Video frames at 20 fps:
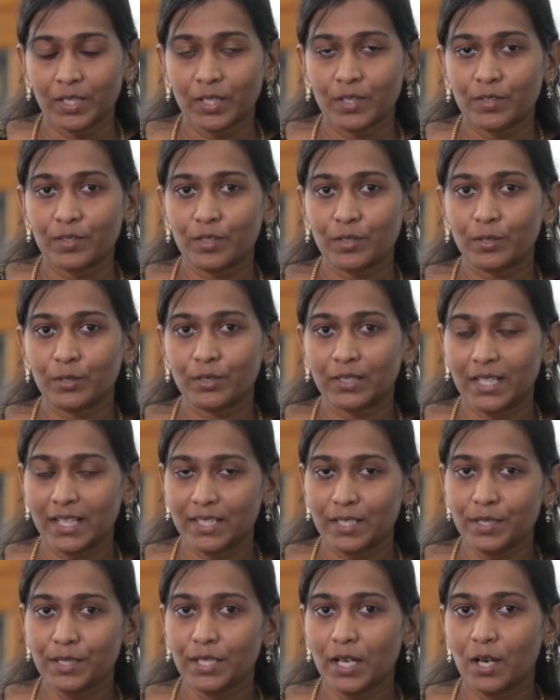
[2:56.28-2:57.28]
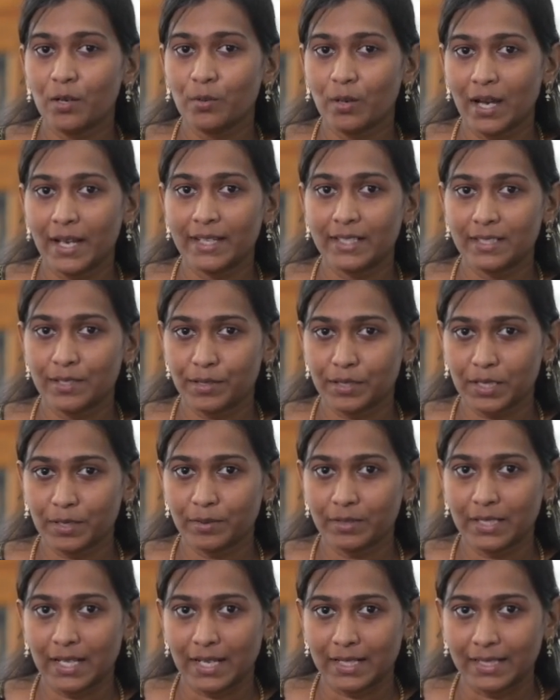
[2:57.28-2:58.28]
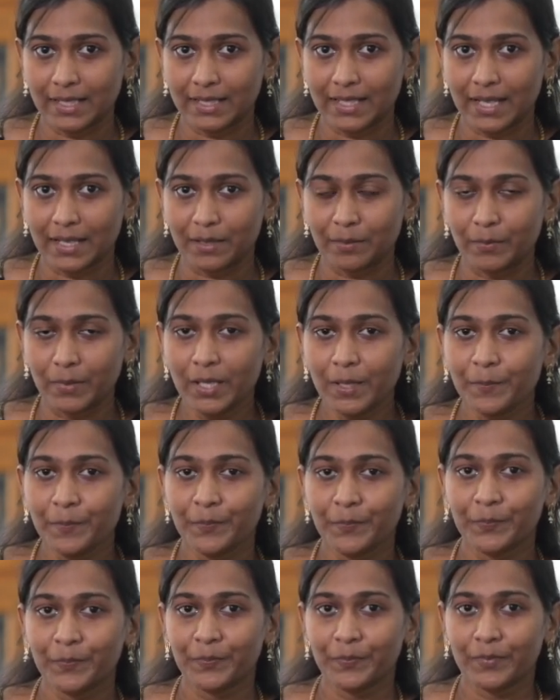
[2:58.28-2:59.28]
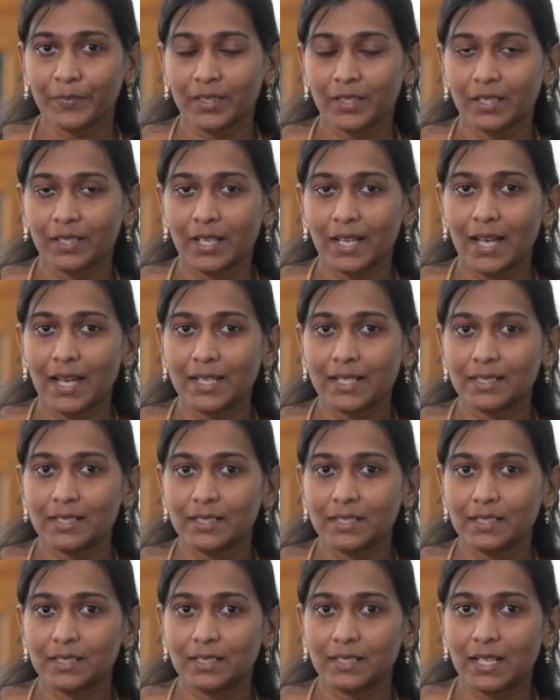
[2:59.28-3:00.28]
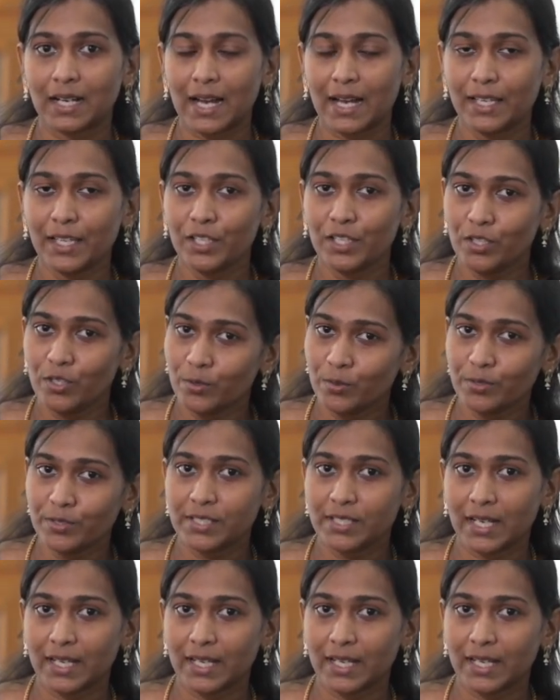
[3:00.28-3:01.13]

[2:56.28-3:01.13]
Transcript: So that is how I discovered Unacademy, and I used